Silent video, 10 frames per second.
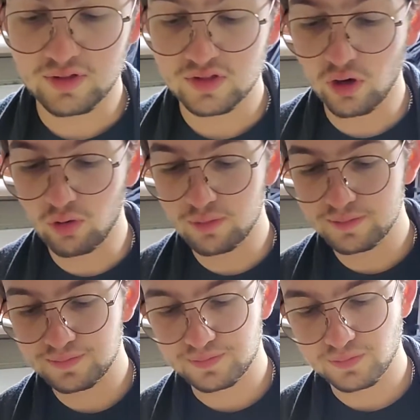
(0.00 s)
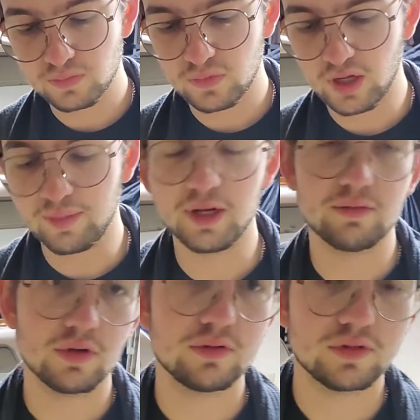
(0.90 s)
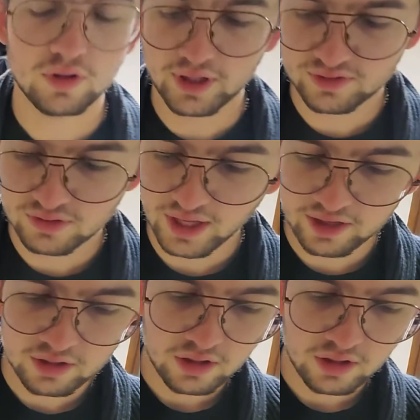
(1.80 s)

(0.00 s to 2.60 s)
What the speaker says: so don't answer that.